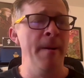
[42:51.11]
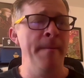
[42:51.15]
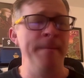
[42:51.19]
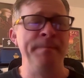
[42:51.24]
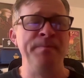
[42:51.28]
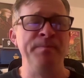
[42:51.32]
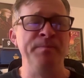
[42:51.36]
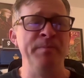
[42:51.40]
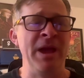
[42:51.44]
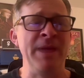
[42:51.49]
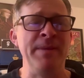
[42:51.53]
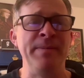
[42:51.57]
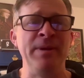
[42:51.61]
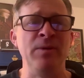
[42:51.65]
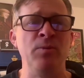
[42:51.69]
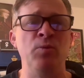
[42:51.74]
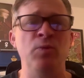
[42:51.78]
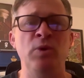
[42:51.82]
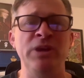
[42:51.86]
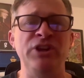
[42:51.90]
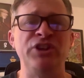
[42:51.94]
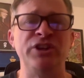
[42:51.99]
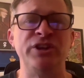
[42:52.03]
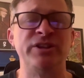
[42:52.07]
Maybe
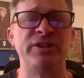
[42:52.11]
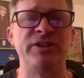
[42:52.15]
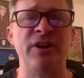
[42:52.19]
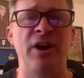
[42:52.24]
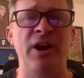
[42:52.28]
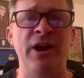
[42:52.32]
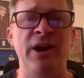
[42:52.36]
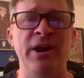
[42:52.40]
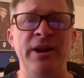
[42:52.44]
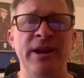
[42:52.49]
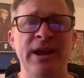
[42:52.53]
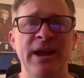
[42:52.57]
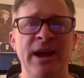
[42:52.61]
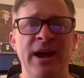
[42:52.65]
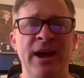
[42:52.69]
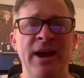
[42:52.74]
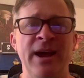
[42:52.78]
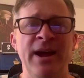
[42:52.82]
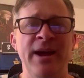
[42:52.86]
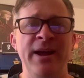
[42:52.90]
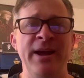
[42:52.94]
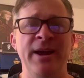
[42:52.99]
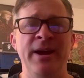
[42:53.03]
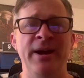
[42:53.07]
we should start
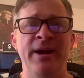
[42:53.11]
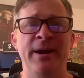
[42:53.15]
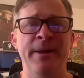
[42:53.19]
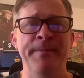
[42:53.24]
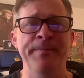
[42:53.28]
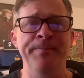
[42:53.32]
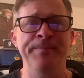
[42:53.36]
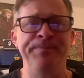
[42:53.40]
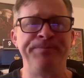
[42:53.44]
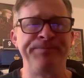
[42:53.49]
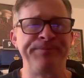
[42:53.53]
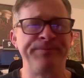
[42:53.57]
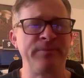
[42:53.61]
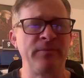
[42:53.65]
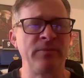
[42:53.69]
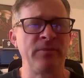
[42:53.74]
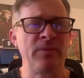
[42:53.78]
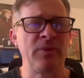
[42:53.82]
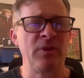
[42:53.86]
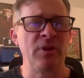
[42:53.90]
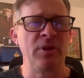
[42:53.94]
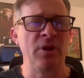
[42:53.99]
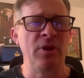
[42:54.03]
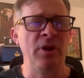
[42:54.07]
an
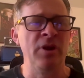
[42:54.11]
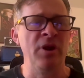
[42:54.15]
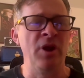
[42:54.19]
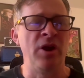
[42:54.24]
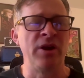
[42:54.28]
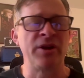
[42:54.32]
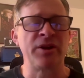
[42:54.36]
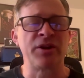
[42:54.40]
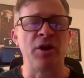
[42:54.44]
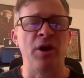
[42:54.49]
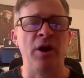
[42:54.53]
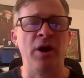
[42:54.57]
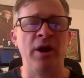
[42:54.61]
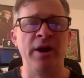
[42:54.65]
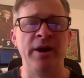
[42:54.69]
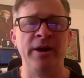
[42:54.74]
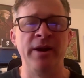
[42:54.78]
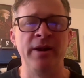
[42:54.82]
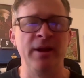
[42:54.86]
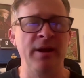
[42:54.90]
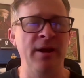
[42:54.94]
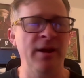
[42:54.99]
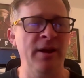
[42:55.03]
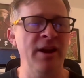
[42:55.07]
art
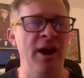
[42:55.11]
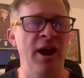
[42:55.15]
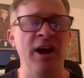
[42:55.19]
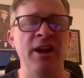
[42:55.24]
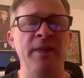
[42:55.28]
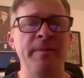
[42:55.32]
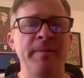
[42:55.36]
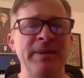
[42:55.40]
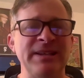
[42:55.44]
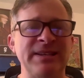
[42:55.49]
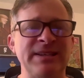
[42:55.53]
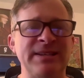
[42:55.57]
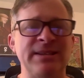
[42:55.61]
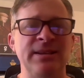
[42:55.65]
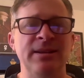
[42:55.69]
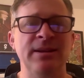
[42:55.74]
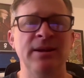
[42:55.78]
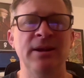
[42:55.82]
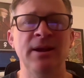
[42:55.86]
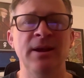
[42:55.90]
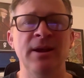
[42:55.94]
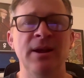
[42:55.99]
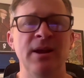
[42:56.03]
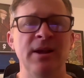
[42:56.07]
card anonymous
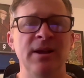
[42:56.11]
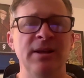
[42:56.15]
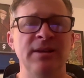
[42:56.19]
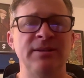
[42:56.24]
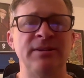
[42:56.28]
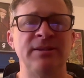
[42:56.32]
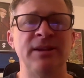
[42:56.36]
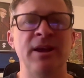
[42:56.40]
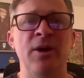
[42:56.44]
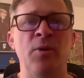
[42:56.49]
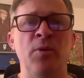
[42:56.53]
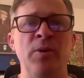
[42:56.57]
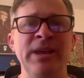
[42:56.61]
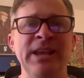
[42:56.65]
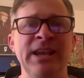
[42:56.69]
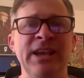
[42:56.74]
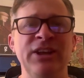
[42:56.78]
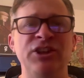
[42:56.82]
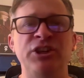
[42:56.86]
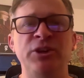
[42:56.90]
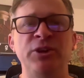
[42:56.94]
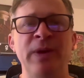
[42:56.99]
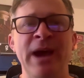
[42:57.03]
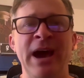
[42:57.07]
so we can
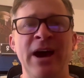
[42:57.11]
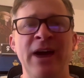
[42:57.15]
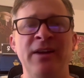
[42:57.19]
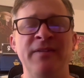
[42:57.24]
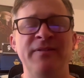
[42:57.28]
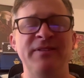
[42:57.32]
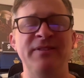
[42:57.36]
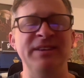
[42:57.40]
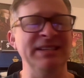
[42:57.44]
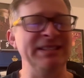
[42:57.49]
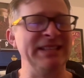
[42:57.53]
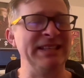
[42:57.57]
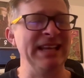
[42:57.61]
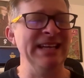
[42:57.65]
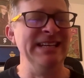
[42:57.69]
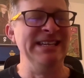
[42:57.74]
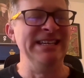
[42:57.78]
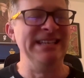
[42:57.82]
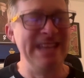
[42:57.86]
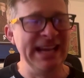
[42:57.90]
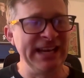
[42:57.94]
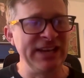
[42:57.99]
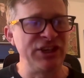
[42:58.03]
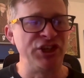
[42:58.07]
get you out of this
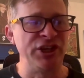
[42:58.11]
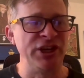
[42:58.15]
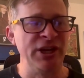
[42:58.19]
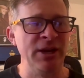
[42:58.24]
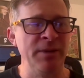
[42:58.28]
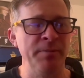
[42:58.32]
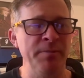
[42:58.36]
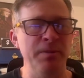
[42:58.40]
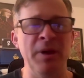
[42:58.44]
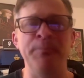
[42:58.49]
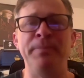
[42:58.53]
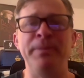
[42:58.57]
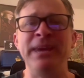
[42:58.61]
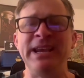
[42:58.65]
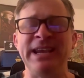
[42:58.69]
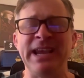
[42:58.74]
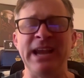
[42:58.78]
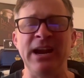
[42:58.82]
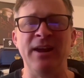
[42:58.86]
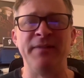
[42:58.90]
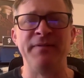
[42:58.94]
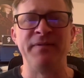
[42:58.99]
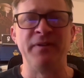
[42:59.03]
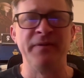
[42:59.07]
addiction. But be
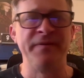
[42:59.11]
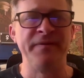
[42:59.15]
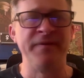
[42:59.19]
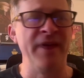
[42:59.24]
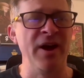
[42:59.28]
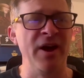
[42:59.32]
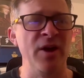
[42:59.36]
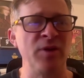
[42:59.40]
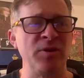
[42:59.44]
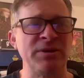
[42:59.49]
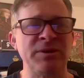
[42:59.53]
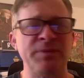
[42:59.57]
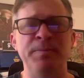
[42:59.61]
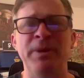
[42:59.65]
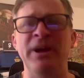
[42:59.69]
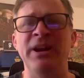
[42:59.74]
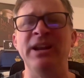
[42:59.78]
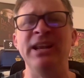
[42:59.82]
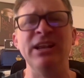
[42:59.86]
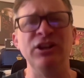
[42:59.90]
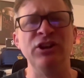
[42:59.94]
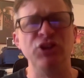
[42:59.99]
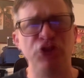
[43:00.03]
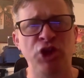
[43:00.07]
careful, folks.
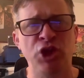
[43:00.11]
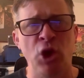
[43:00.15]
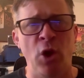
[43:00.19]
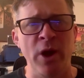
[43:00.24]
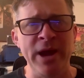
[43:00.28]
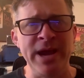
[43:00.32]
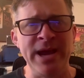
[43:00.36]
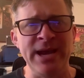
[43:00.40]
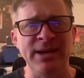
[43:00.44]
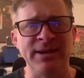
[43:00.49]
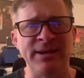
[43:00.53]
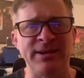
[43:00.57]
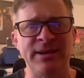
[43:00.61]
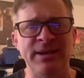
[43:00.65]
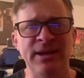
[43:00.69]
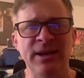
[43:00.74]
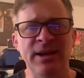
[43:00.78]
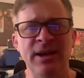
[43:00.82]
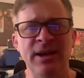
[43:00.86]
But enjoy it.